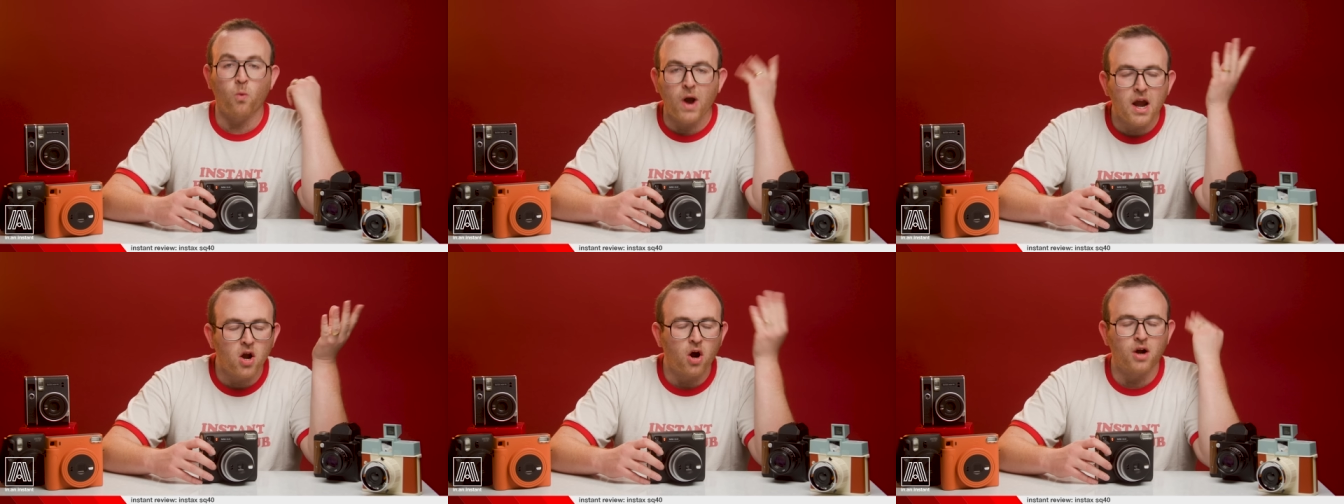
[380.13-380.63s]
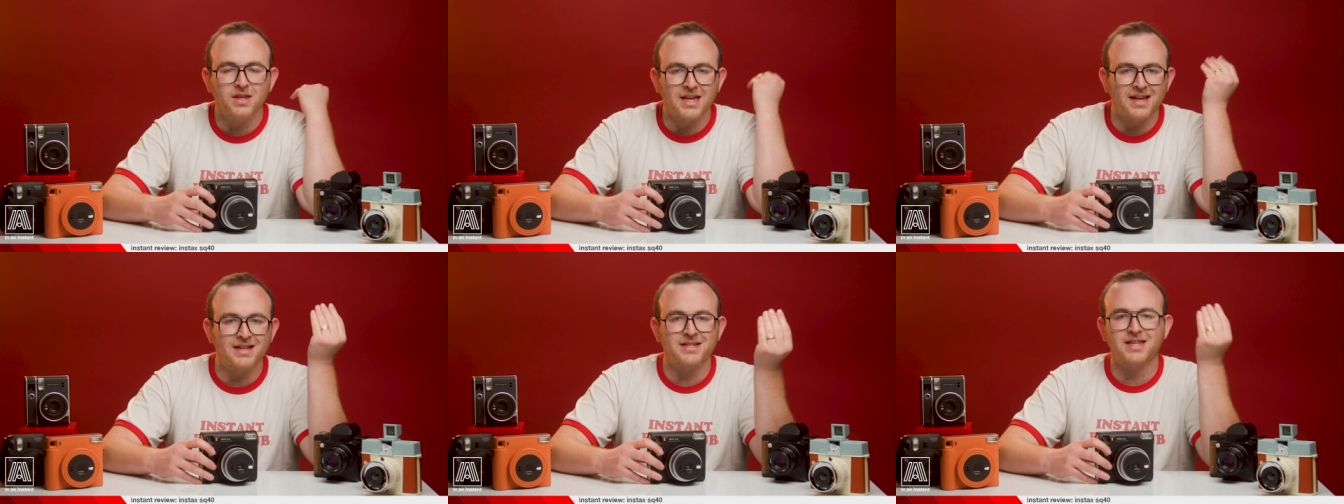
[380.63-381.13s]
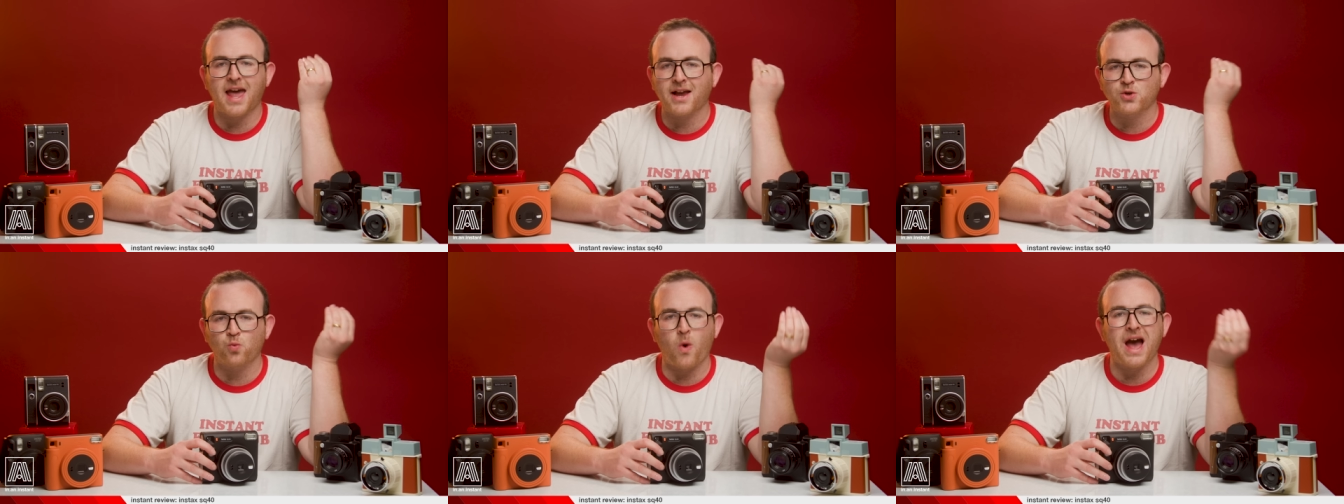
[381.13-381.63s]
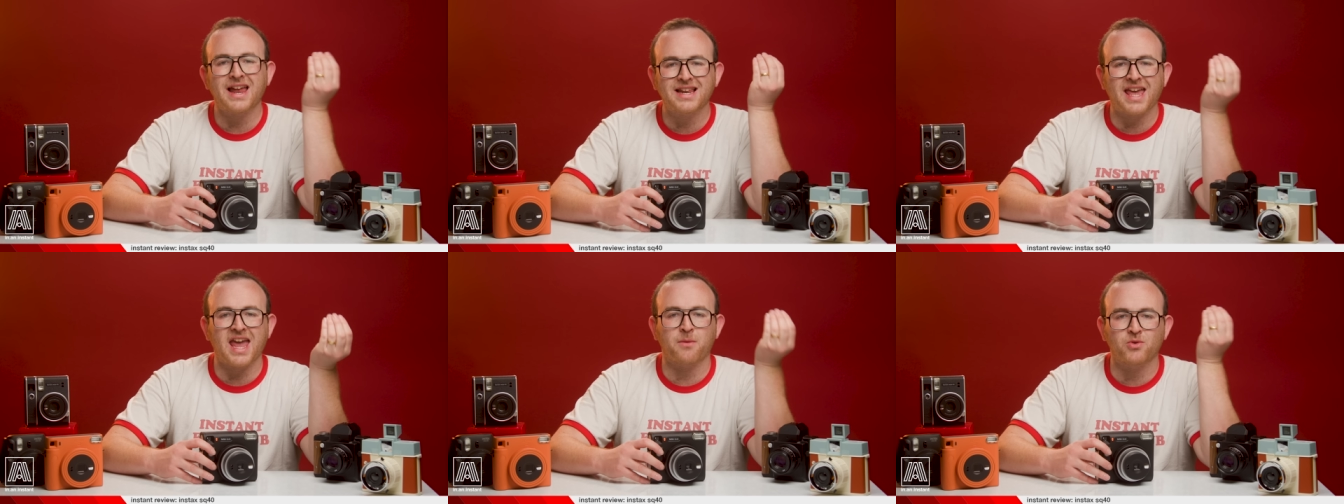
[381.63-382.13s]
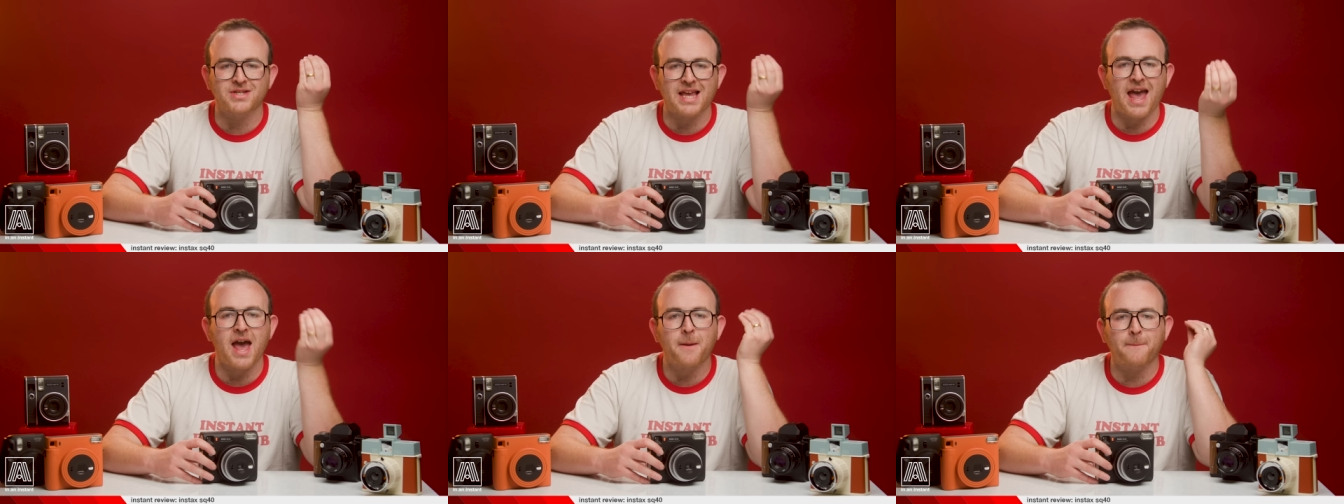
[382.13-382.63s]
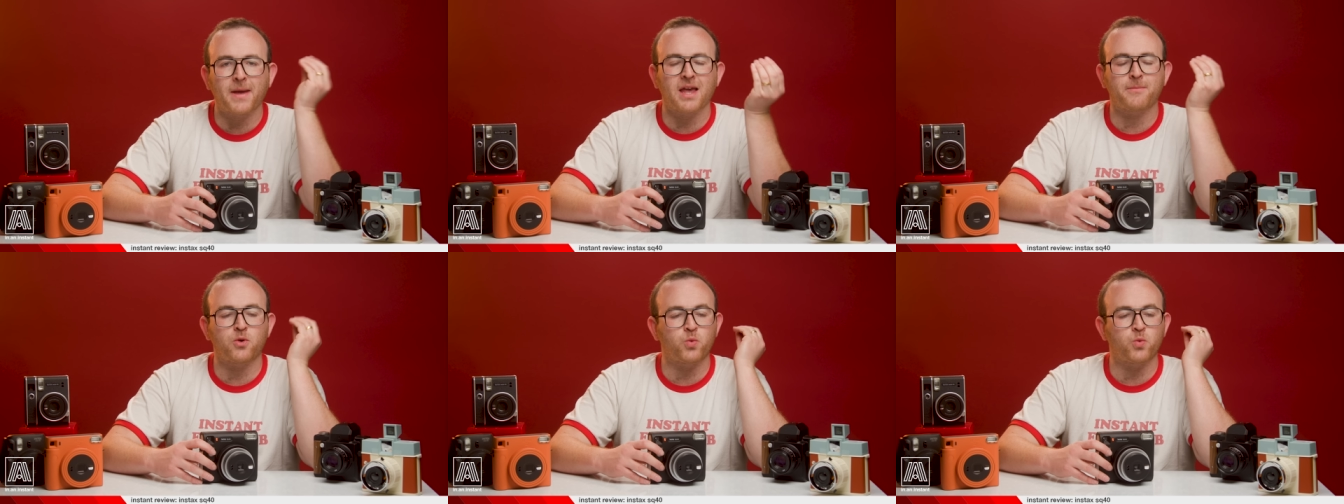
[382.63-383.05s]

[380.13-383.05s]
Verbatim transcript: Where are the Instax wide cameras at, baby?